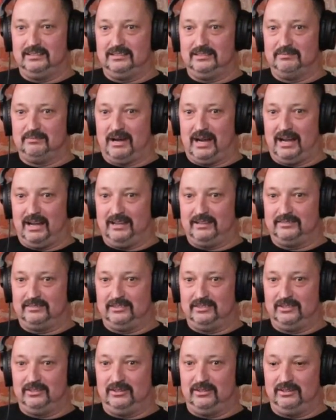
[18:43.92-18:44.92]

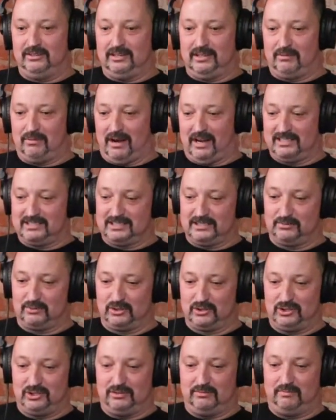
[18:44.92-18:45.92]
everybody says,
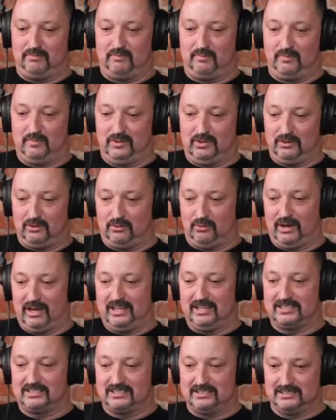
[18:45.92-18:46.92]
what's your
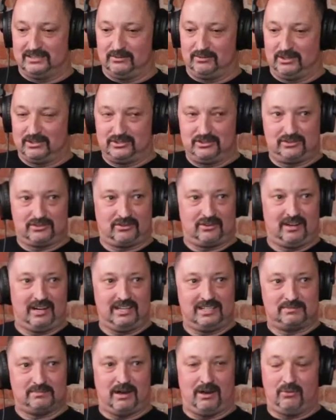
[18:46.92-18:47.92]
weaknesses and what's your
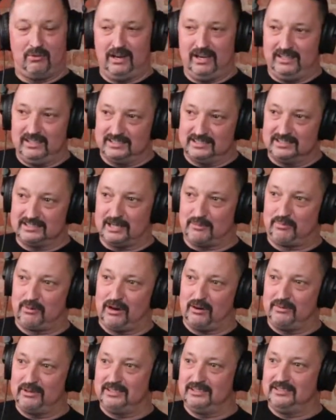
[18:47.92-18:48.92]
strengths? My weaknesses, I
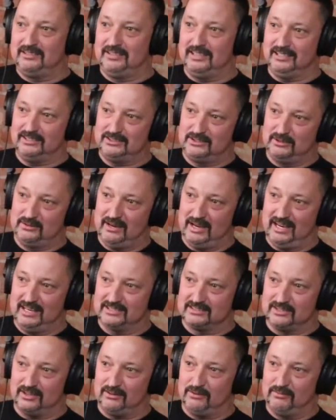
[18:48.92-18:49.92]
probably get too
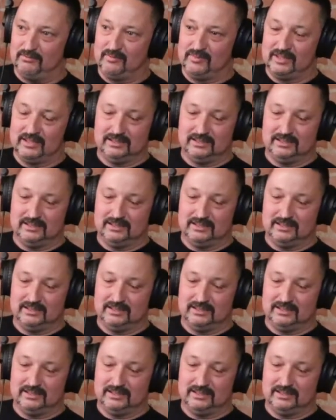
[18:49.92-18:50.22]
hands-on,